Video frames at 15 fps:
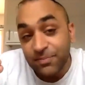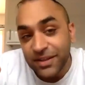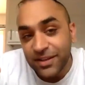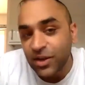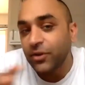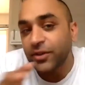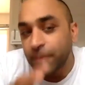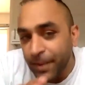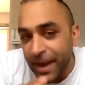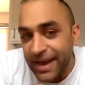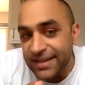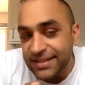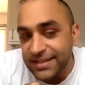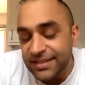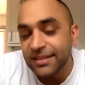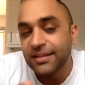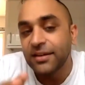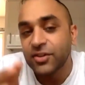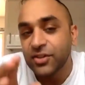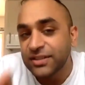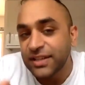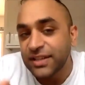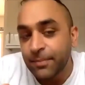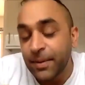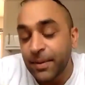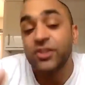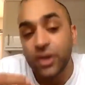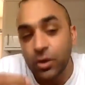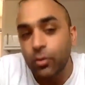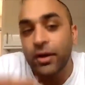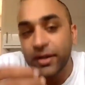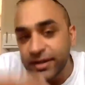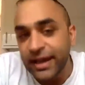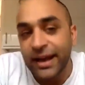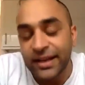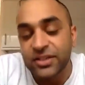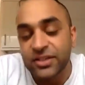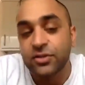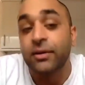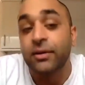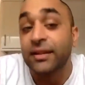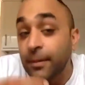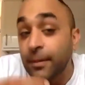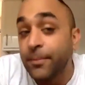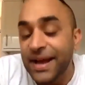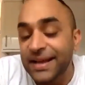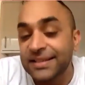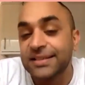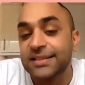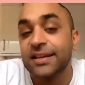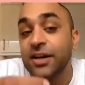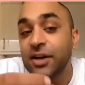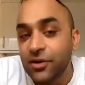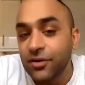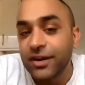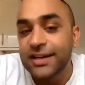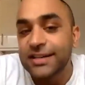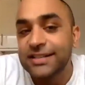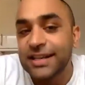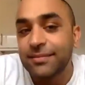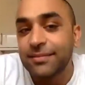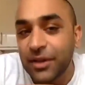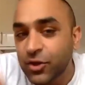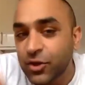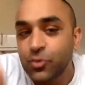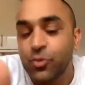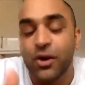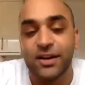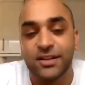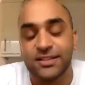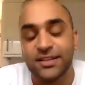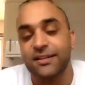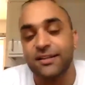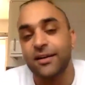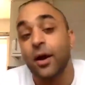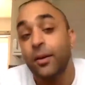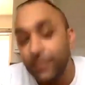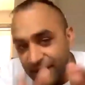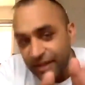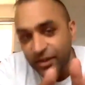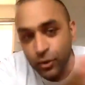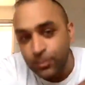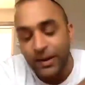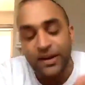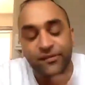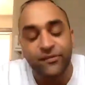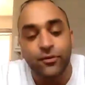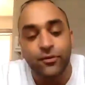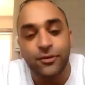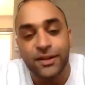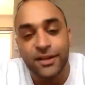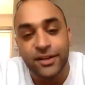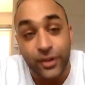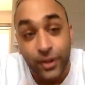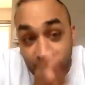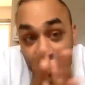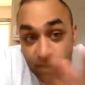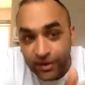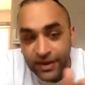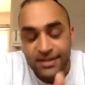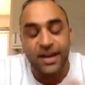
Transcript: not the best, should I say, actually, you know what? Yeah, let's do it. The best cricket team that you worked in, that you played for, that you had a great